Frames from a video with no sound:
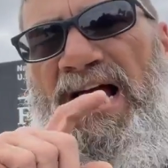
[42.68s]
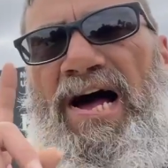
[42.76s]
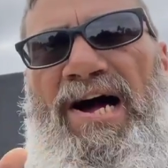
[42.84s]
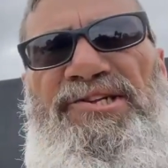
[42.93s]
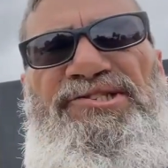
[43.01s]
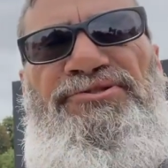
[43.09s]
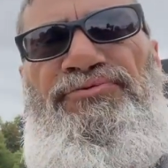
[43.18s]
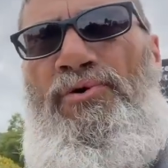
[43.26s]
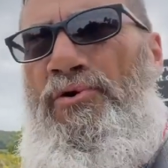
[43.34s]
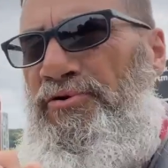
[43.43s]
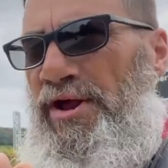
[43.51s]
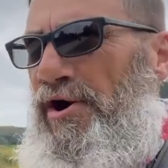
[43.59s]
I just
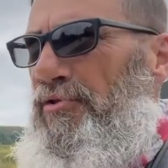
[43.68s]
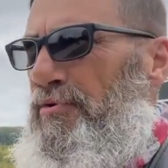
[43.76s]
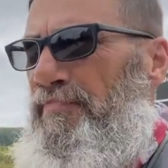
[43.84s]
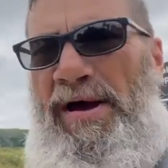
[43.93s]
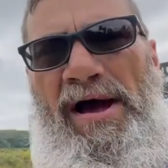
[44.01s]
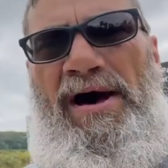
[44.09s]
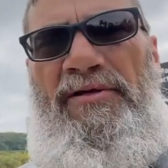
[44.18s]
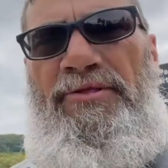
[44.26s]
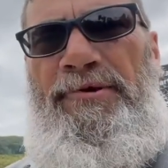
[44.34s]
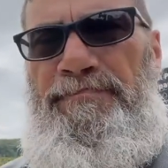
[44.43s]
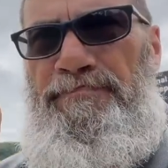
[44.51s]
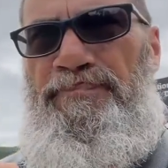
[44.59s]
rode down the path
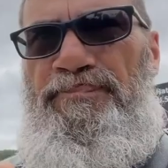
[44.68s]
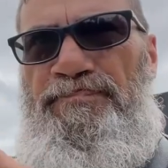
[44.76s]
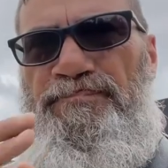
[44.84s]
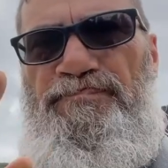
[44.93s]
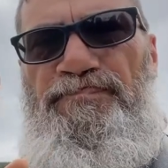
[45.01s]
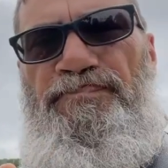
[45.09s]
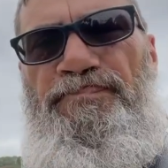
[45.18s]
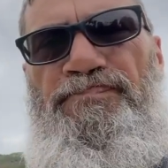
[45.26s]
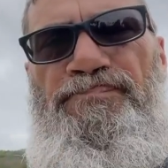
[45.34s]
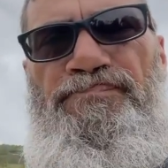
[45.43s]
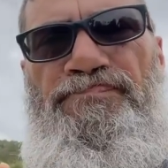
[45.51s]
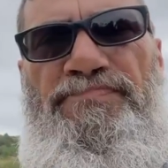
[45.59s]

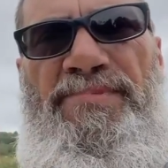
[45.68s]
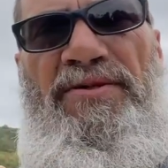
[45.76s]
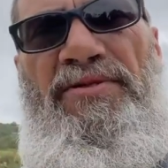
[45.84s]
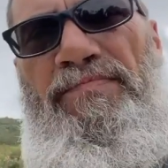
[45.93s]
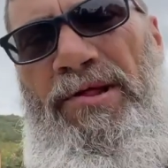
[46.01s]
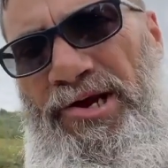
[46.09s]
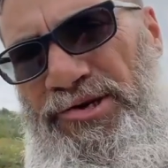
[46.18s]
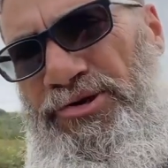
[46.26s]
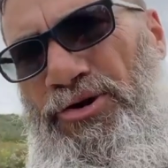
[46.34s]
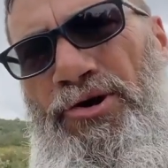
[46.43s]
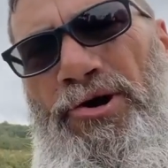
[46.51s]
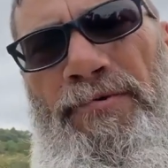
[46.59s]
that the plane took.